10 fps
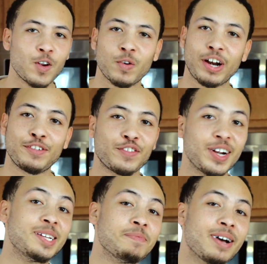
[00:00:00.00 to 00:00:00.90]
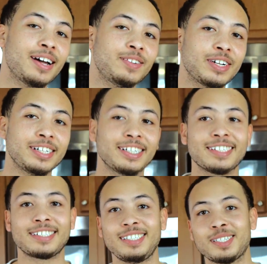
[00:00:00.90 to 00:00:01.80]
Great friend of mine right
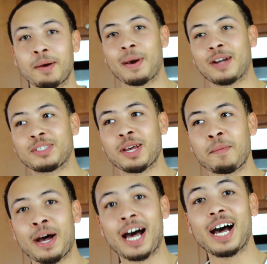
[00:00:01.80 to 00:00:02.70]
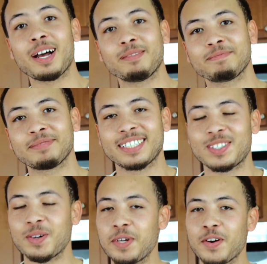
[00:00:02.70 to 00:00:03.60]
now, she's about to pop.
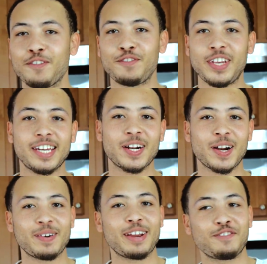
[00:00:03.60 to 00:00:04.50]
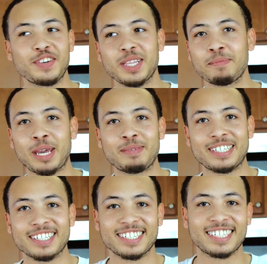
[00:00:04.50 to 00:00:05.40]
So we're gonna feed her and feed the
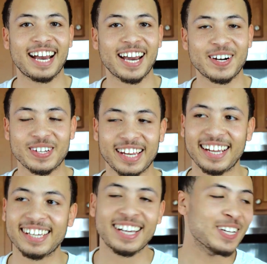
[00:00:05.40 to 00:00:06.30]
babies inside, okay?